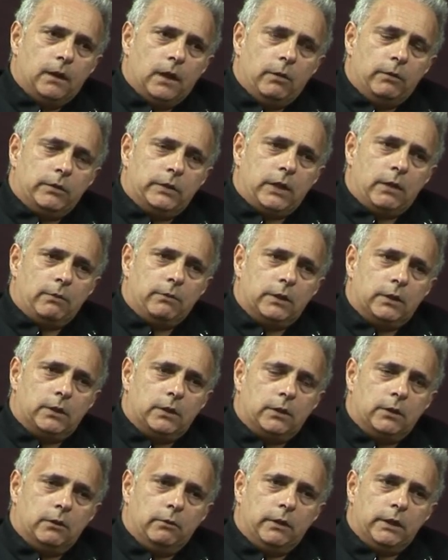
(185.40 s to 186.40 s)
It was something
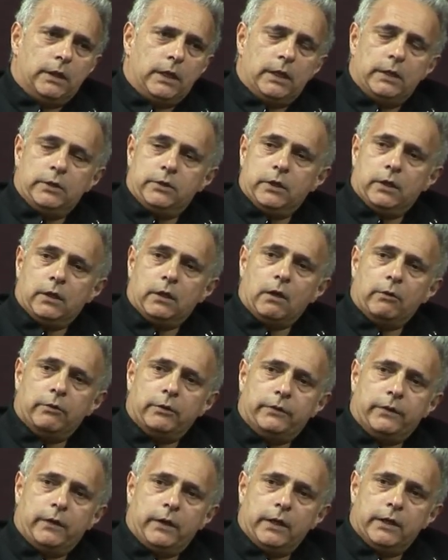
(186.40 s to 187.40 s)
to do with aging. I
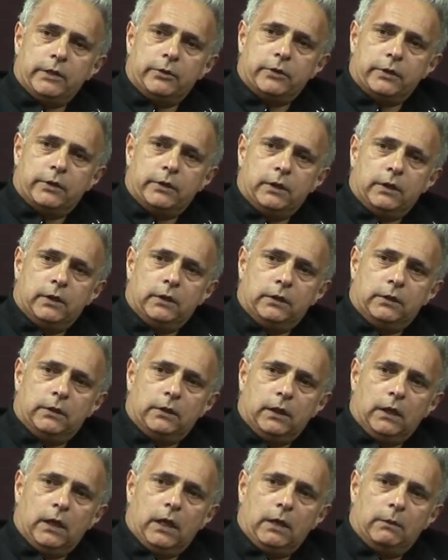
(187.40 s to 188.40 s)
was very interested, and
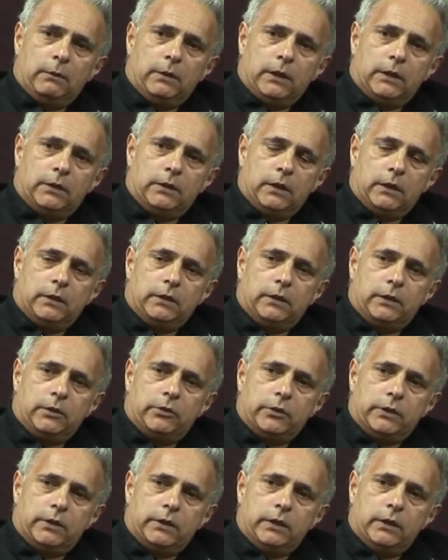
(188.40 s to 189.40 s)
still am, in a sense,
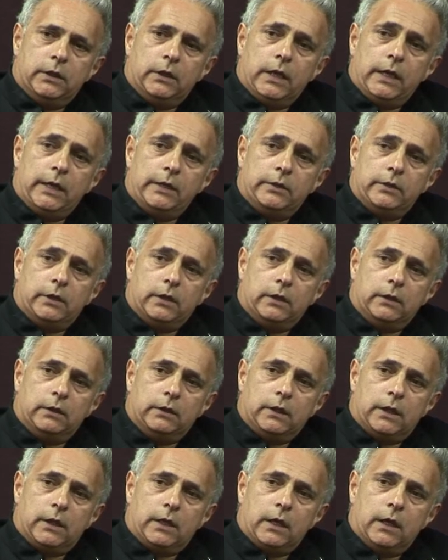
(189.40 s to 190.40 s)
interested in aging and
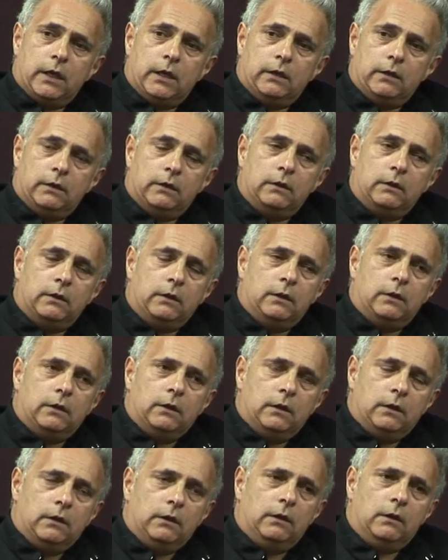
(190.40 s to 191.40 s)
decay and,
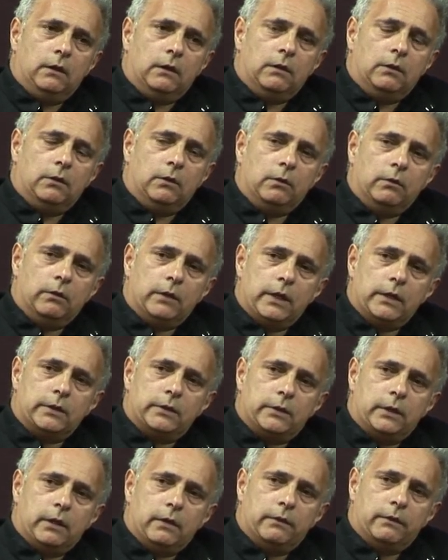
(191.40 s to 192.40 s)
you know, and all that
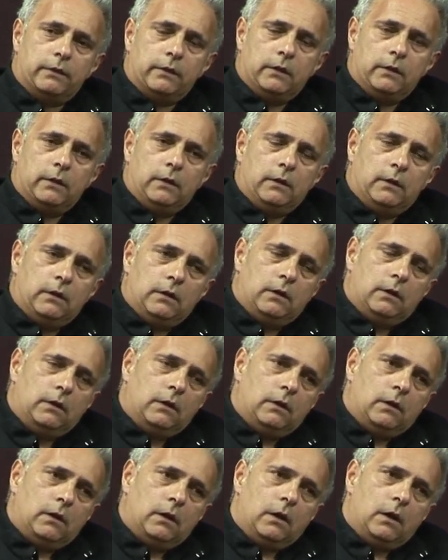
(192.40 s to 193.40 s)
stuff.
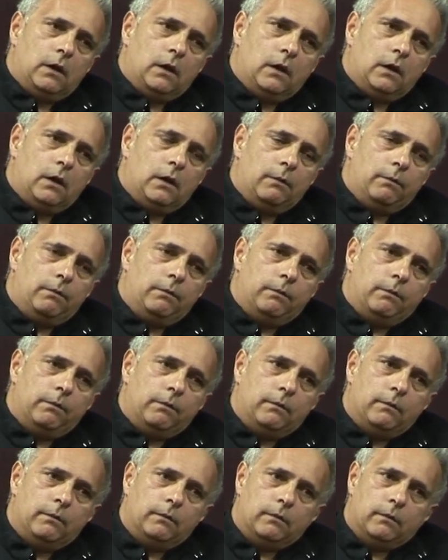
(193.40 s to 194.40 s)

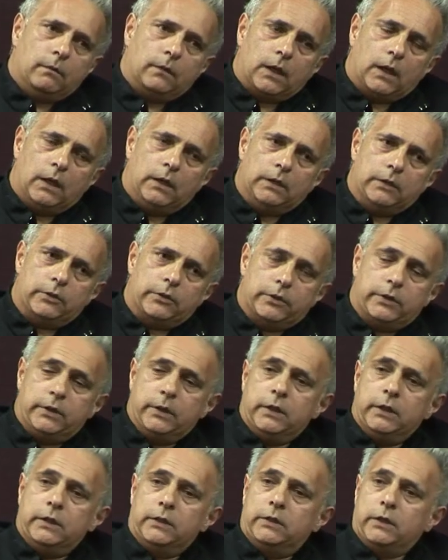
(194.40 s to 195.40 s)
And
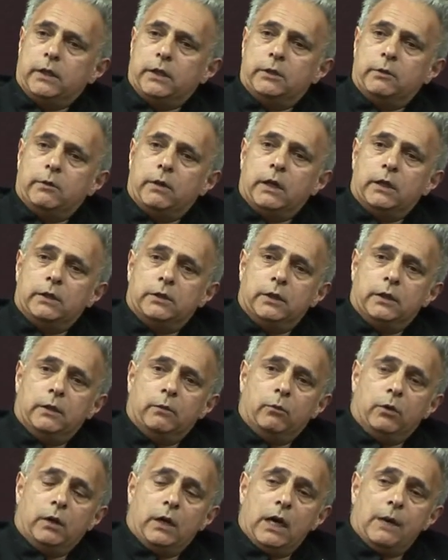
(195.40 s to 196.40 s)
interested in sexuality
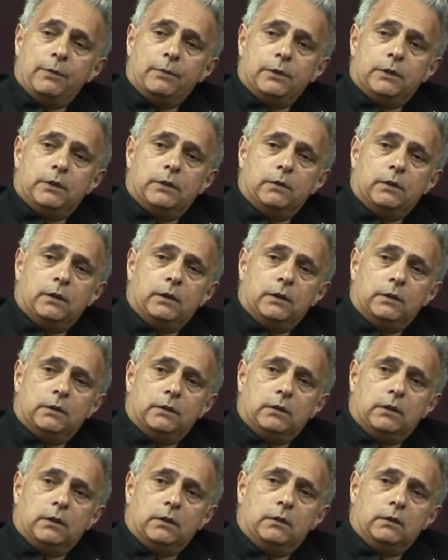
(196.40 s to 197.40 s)
and what happens to it
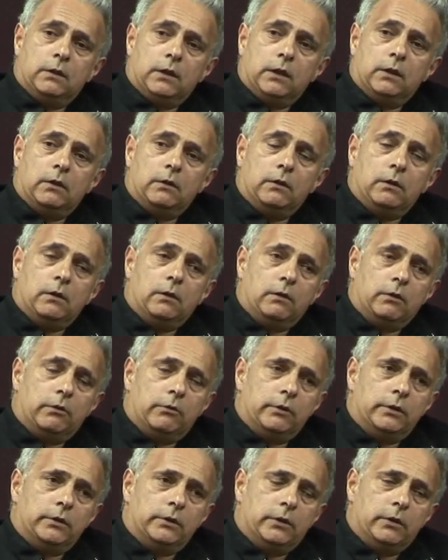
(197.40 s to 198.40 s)
as you get older
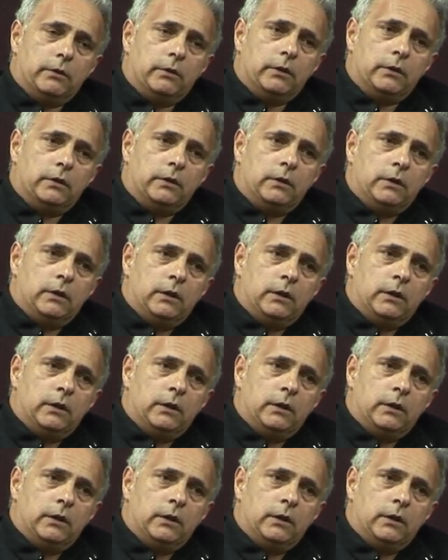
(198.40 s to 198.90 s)
and so on.